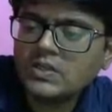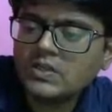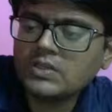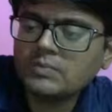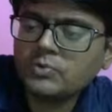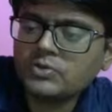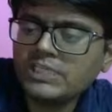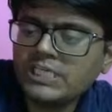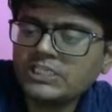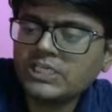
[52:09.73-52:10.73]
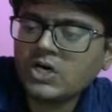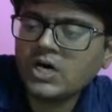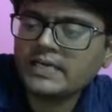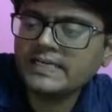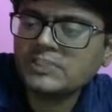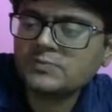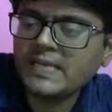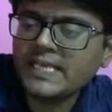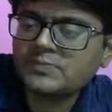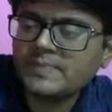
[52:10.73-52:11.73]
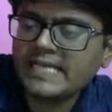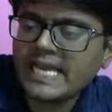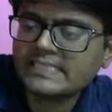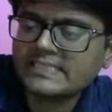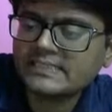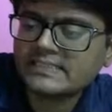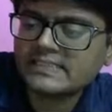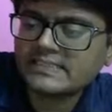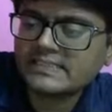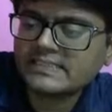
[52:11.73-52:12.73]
the position or displacement axis.